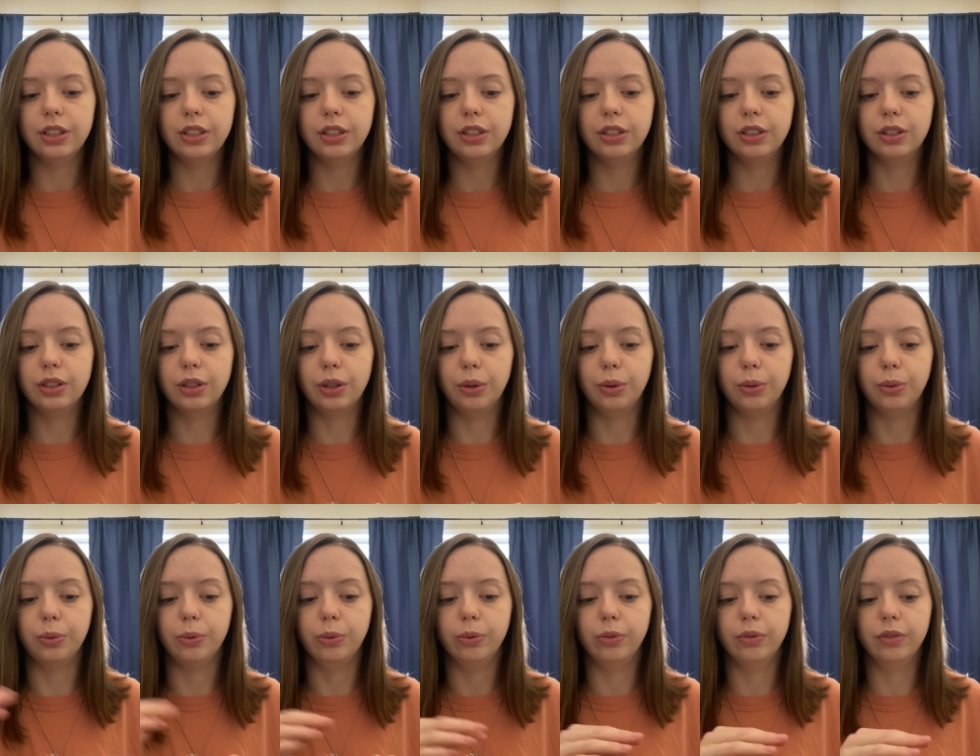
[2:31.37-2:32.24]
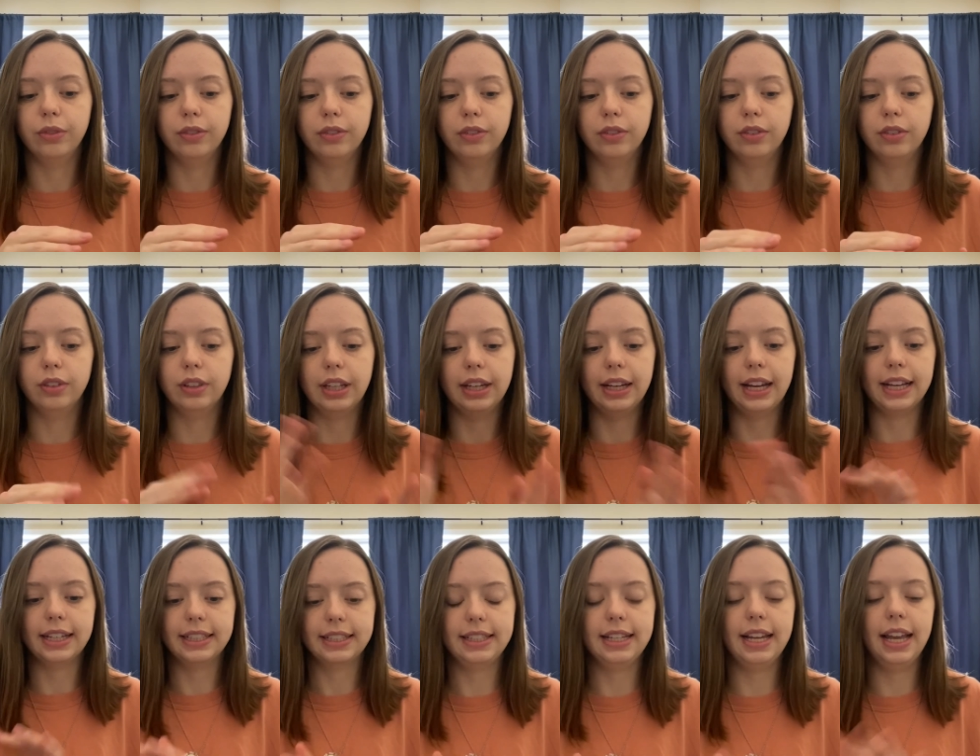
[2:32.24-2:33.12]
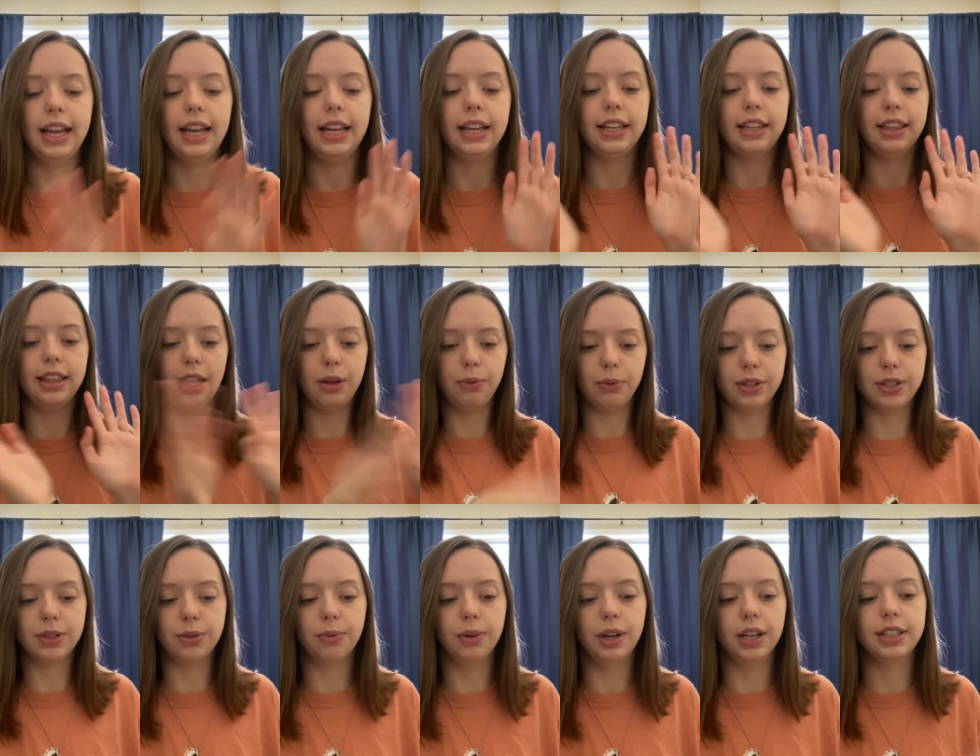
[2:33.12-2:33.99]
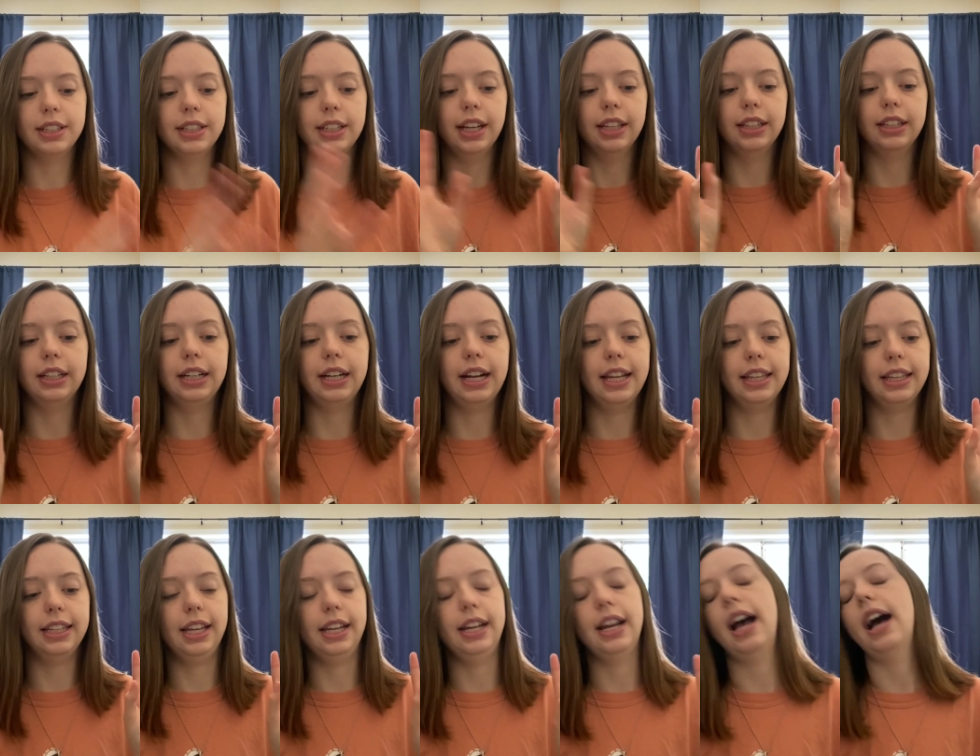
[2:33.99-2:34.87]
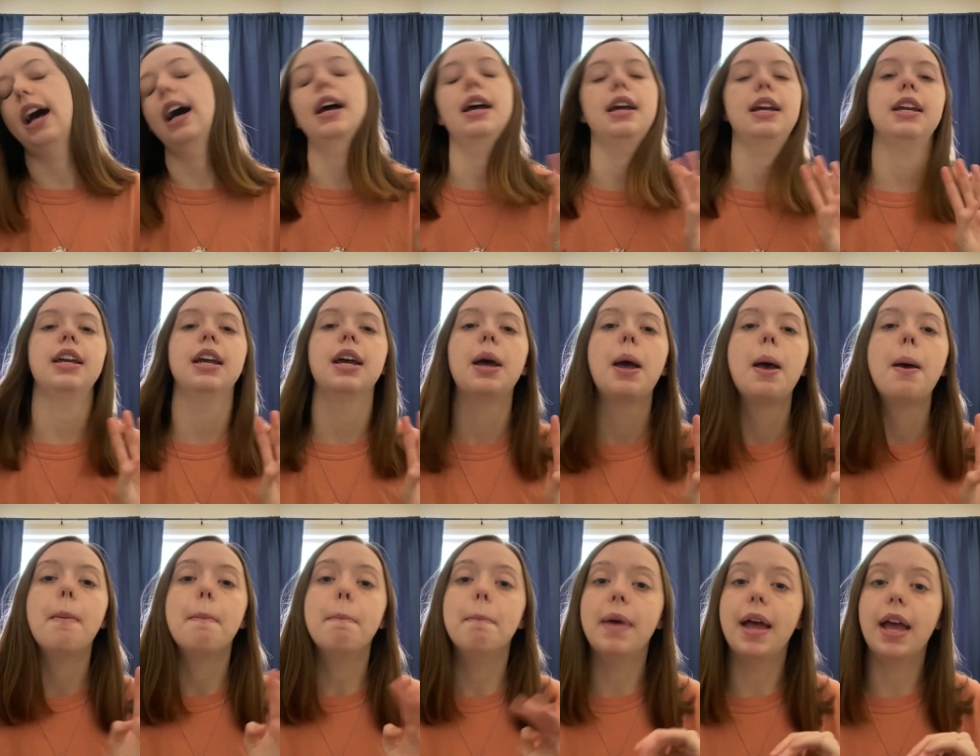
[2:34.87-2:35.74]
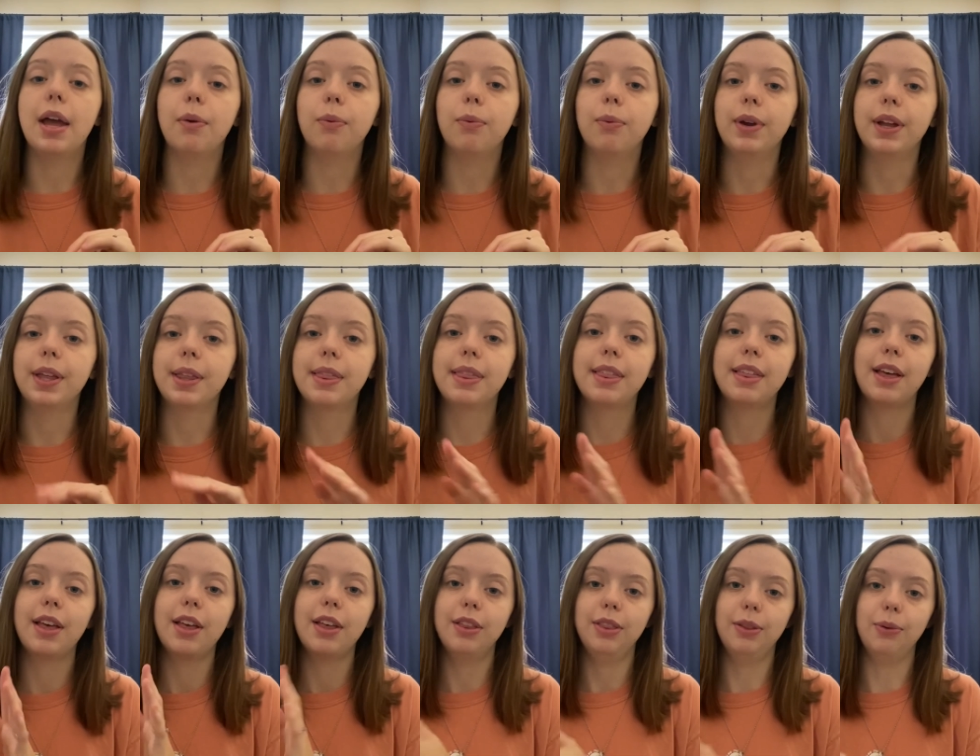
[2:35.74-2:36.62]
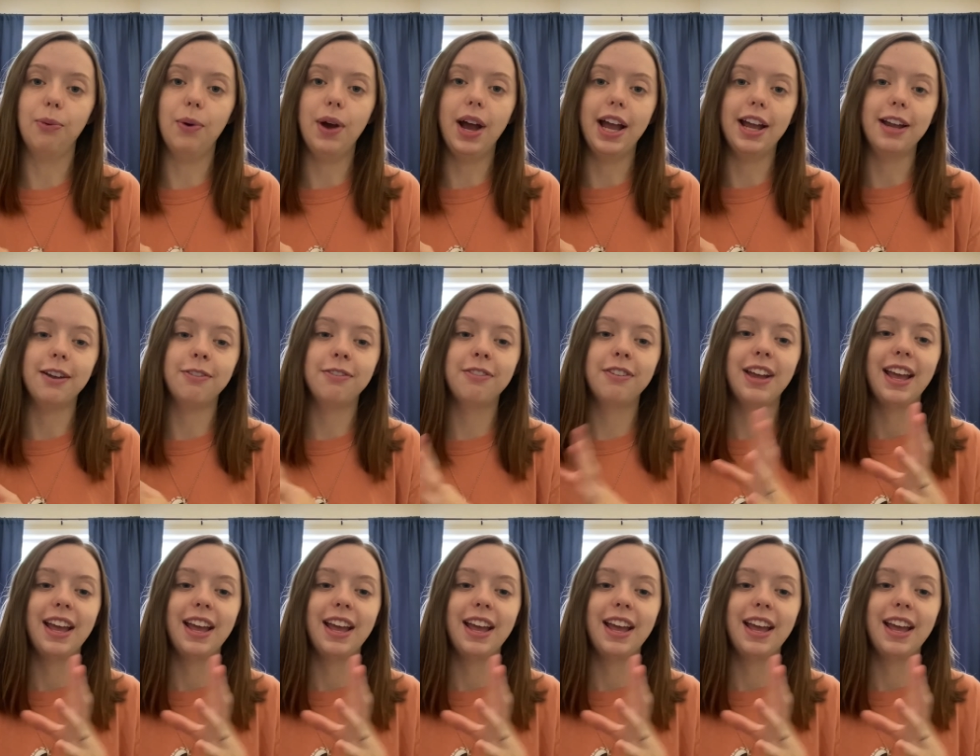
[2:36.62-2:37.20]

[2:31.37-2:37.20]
so the next day they went to work together and then I met with the wife